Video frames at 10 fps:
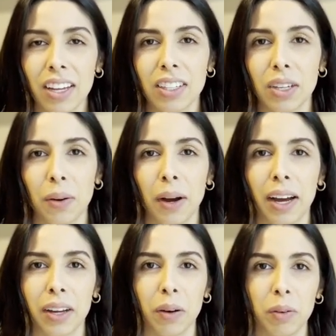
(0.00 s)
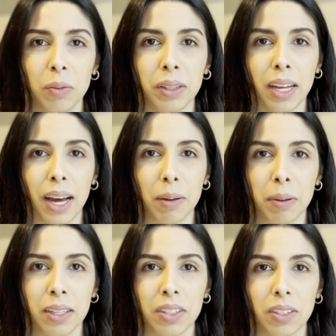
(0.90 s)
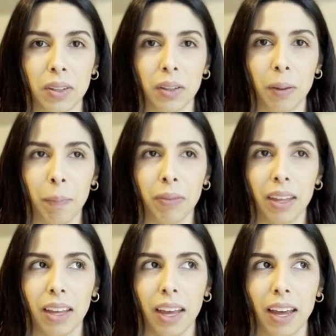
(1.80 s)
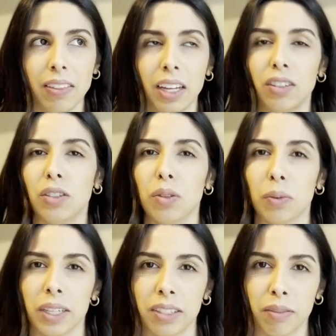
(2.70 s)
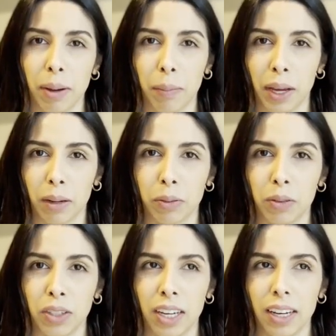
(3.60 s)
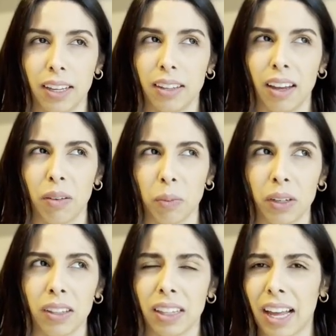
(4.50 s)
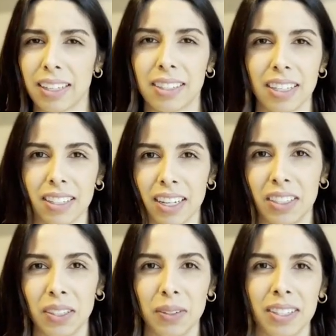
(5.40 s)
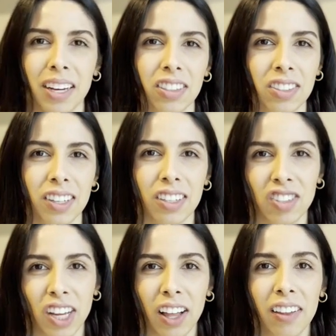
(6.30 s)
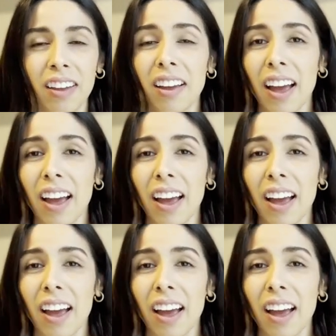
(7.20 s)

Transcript: So I go in with the eye pencil and then do the rest of my makeup routine, and then one of the last things I do is actually the gel.